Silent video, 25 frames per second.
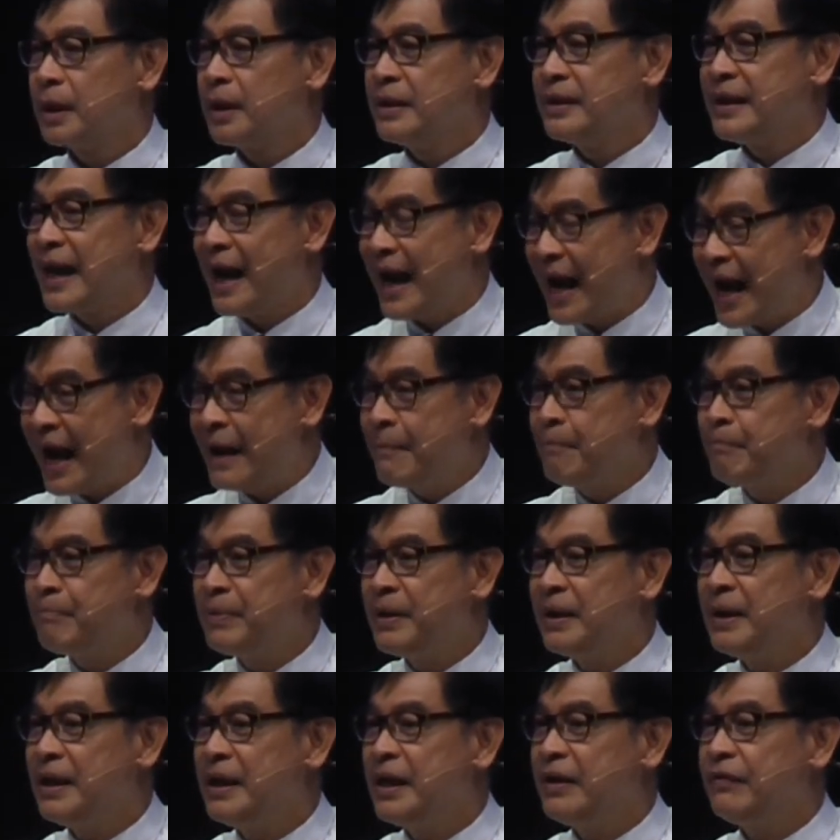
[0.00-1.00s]
The
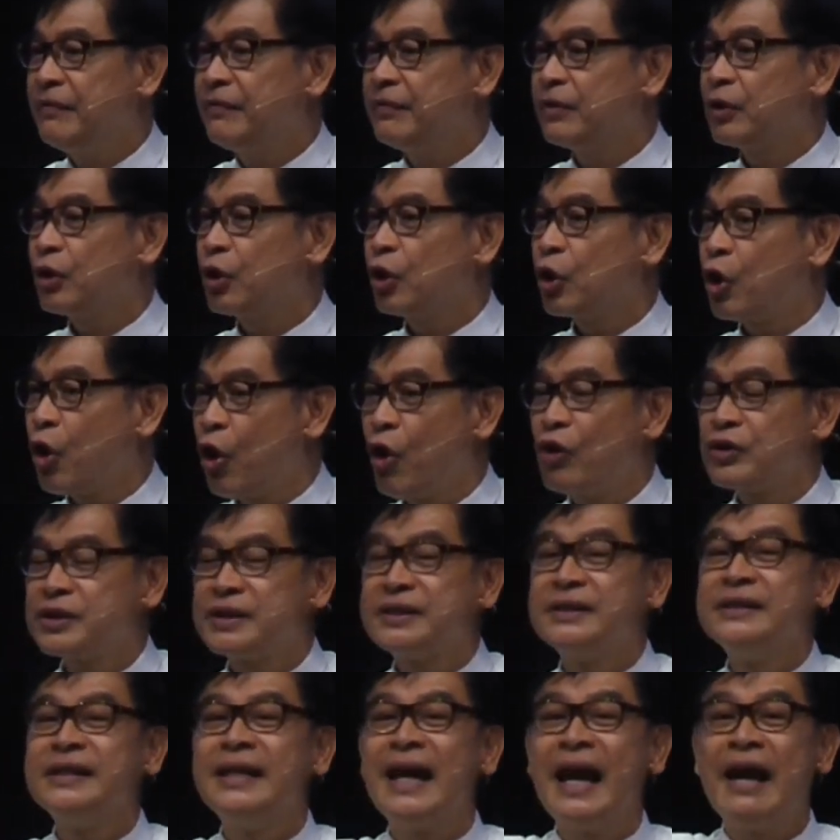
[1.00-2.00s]
unbelief
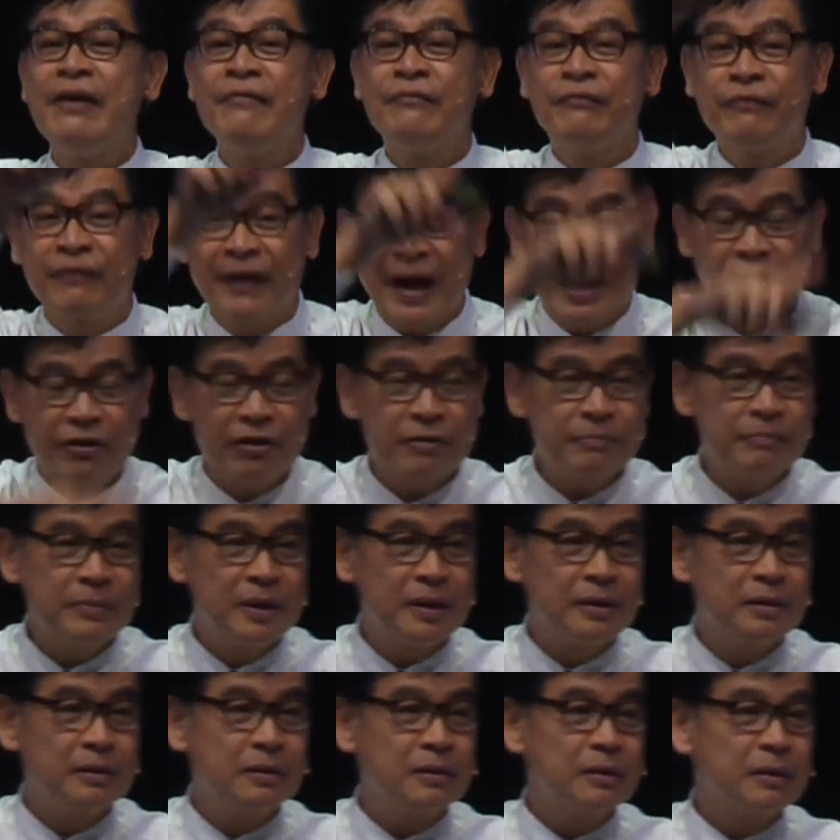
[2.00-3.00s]
caused the
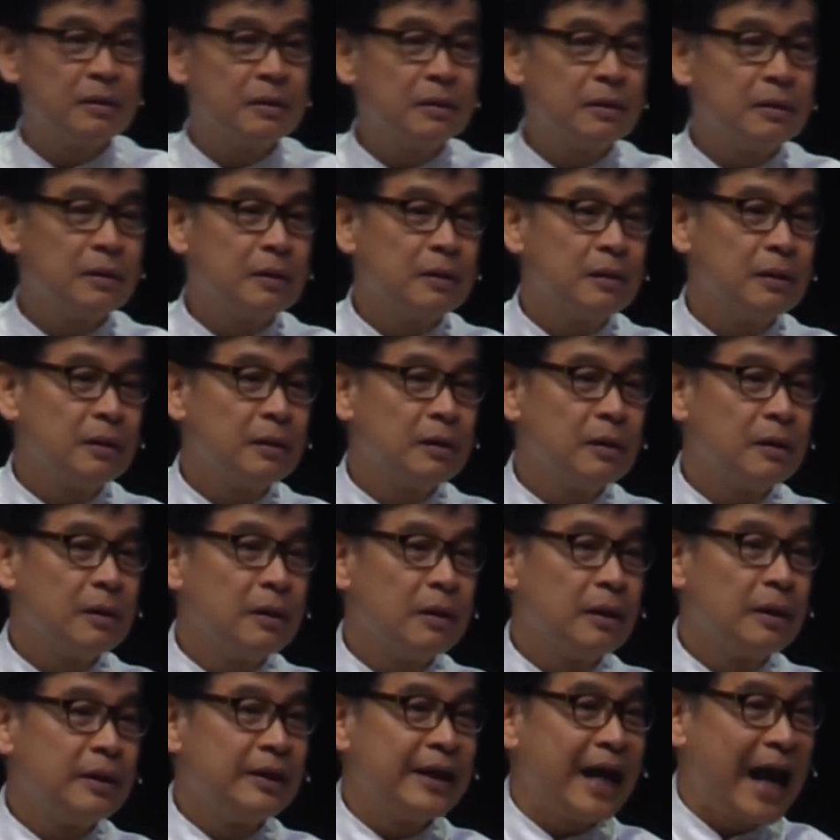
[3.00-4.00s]
environment,
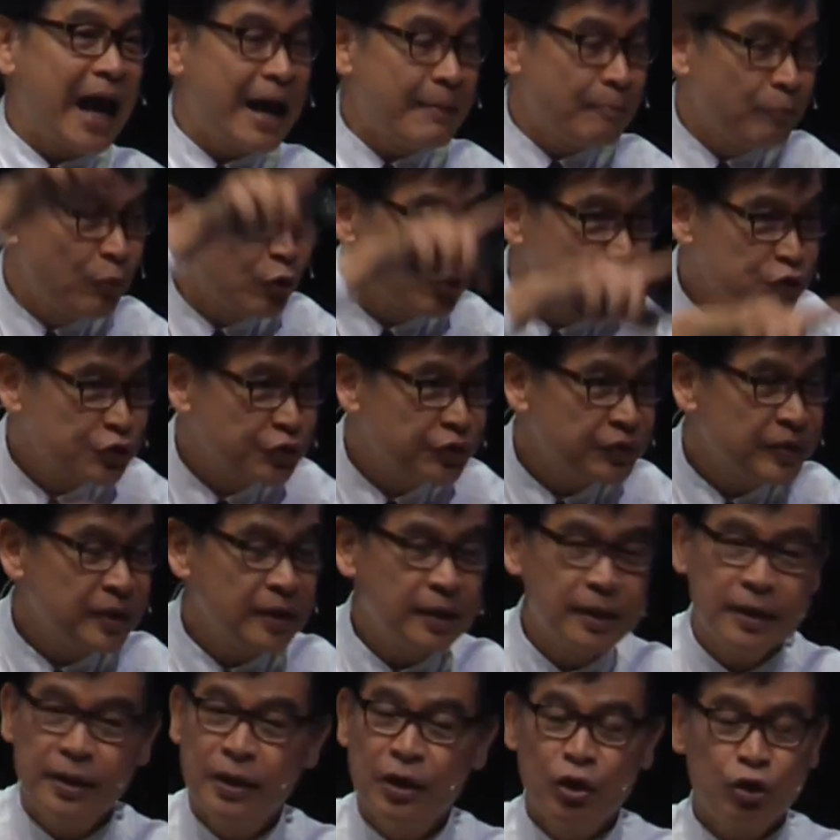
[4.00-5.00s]
the
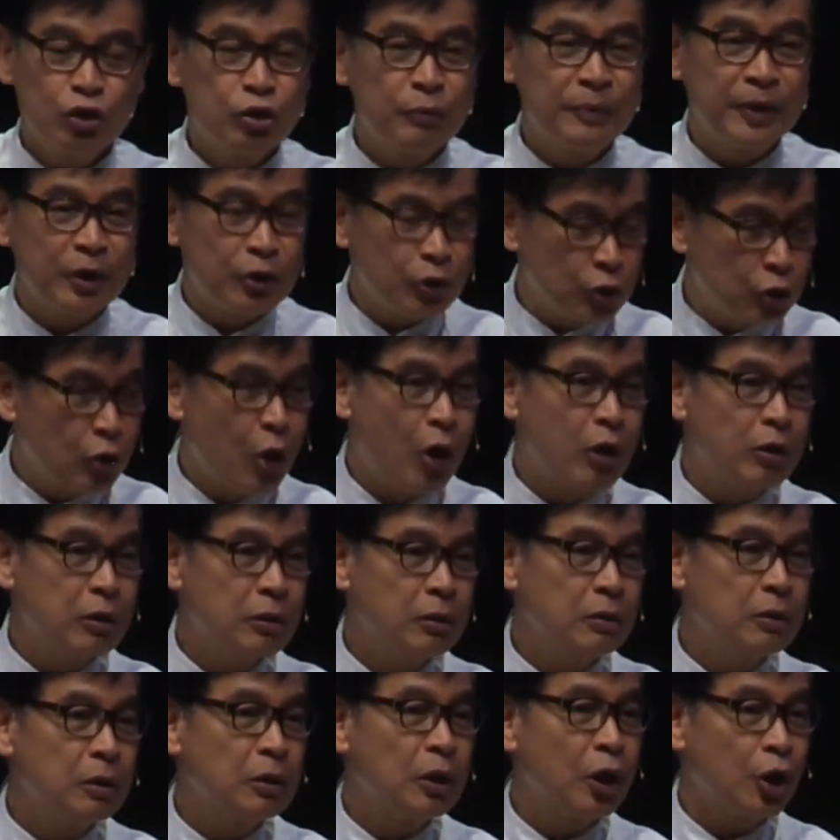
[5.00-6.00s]
atmosphere to be
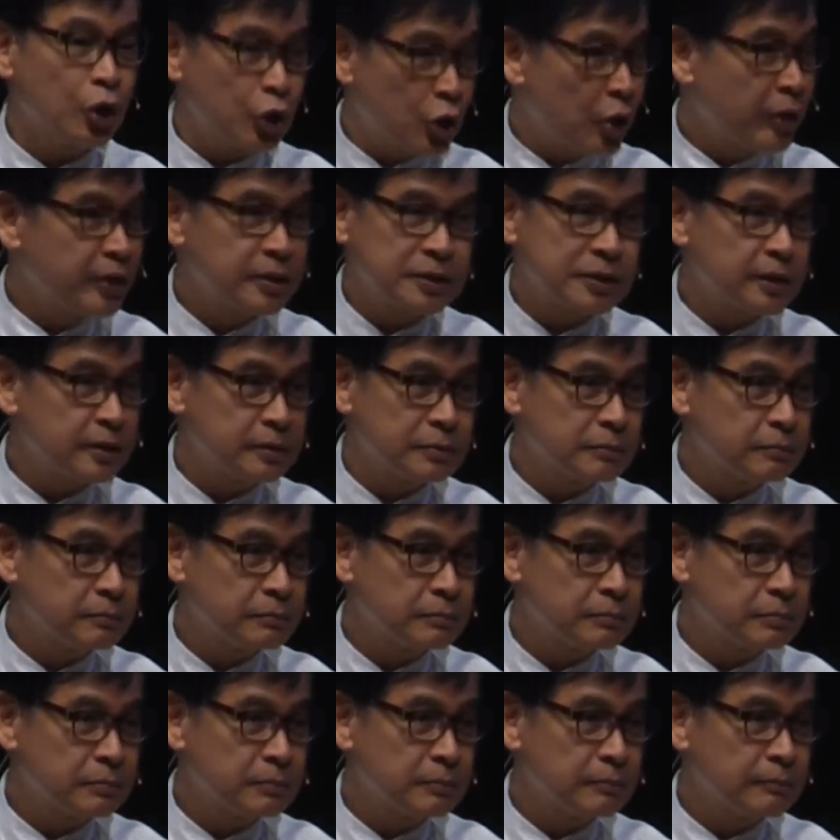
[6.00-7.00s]
non-anointed.
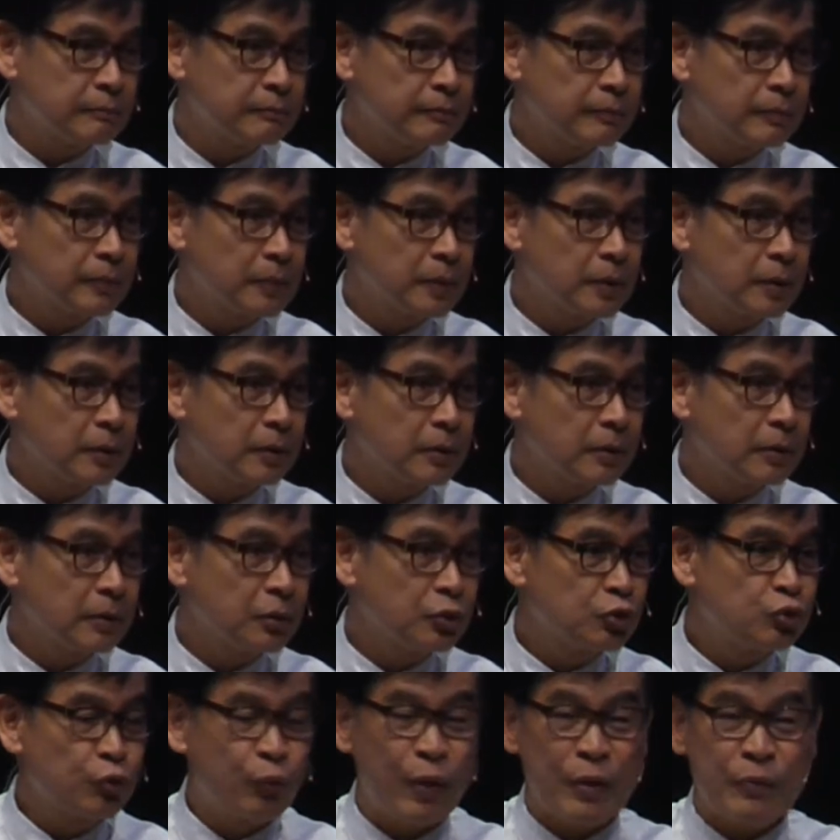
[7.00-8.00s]

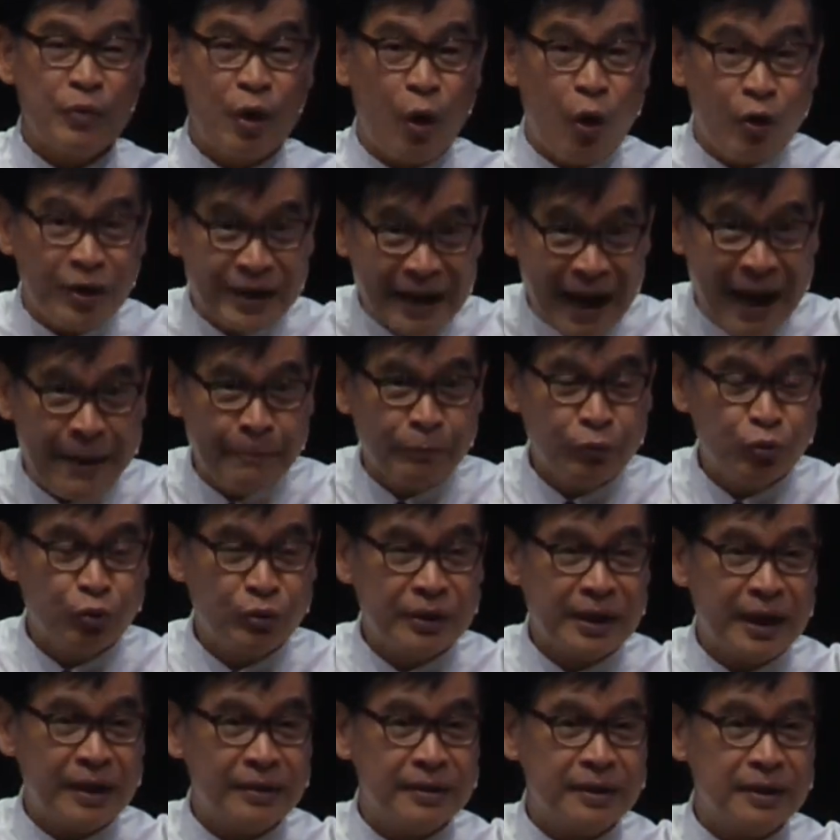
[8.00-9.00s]
So when we all come
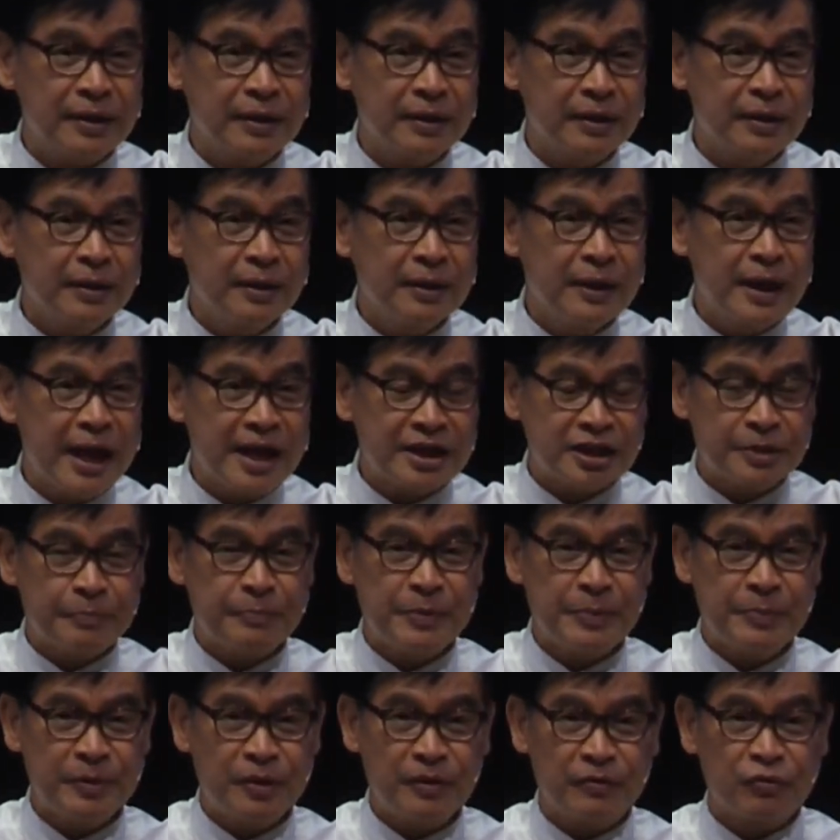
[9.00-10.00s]
together as a
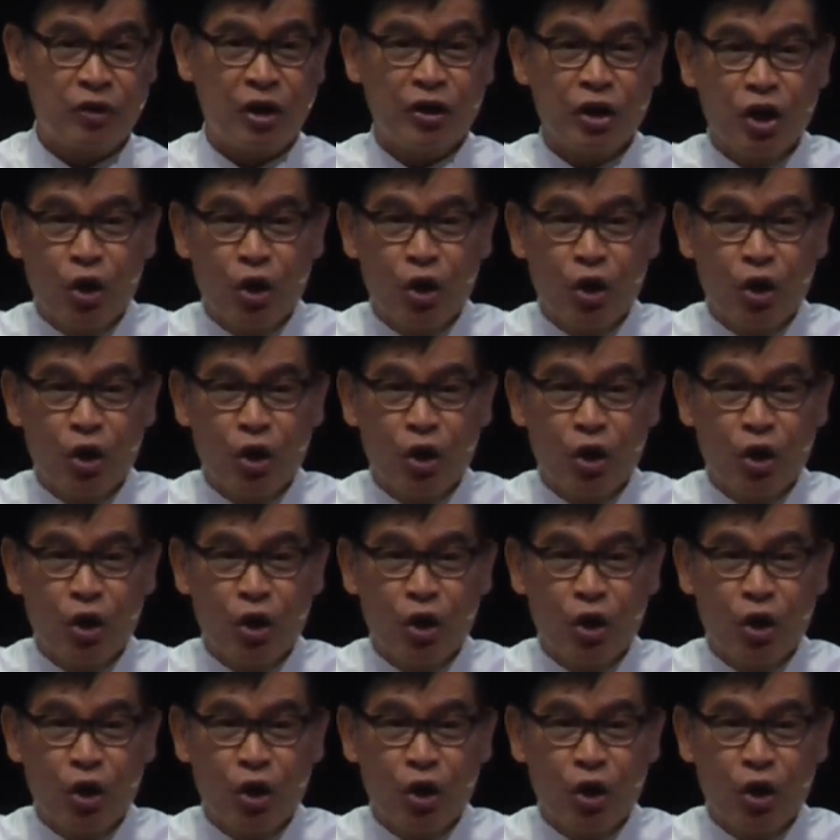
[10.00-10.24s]
people of God,